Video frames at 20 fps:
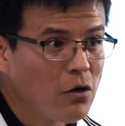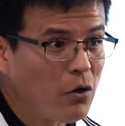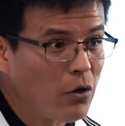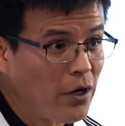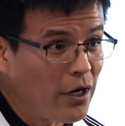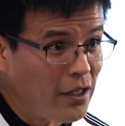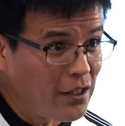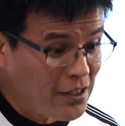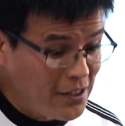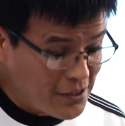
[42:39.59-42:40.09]
or
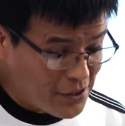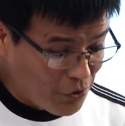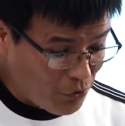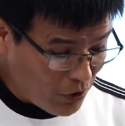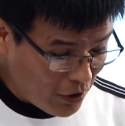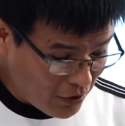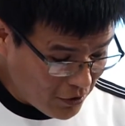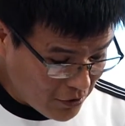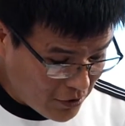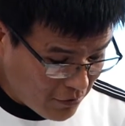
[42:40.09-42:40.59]
at least a
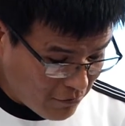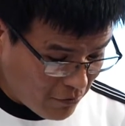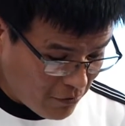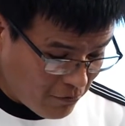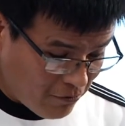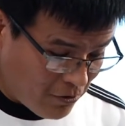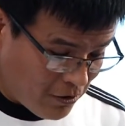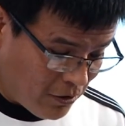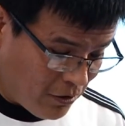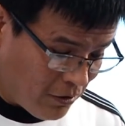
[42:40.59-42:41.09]
relative
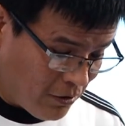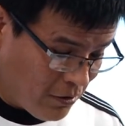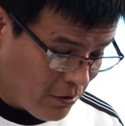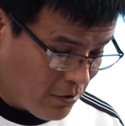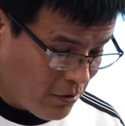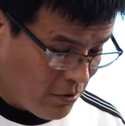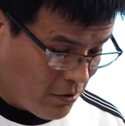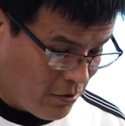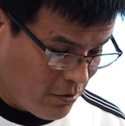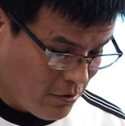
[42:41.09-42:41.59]
of one.